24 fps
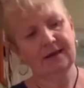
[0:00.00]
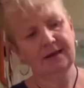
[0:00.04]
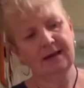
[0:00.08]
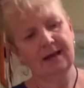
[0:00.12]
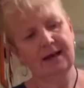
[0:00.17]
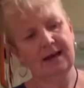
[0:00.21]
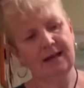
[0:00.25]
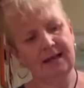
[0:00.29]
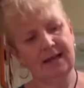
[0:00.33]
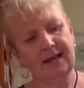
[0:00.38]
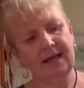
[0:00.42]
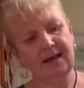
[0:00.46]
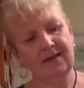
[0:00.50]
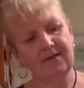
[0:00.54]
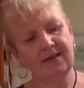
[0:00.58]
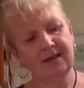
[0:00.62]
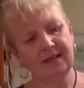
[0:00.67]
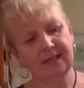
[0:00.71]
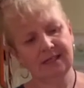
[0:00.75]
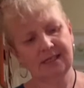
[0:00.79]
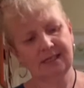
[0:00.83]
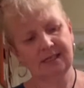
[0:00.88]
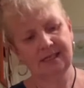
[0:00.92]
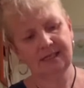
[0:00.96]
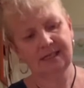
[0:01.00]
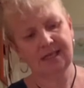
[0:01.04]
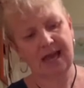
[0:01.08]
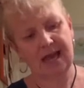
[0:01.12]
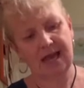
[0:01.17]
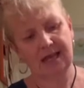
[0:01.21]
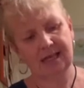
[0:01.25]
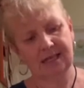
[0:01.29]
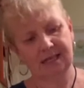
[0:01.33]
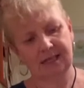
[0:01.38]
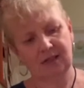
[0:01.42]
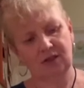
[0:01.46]
and leave it to
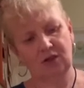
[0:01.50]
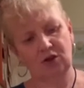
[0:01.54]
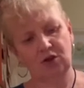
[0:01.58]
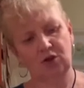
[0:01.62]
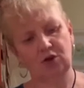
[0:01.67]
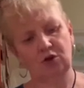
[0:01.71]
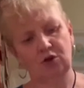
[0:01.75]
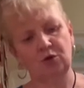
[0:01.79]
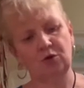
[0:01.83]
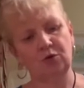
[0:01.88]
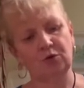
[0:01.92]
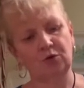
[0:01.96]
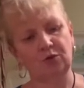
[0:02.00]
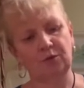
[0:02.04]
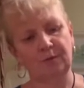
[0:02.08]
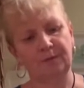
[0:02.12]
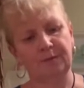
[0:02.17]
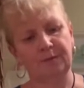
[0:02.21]
set and cool.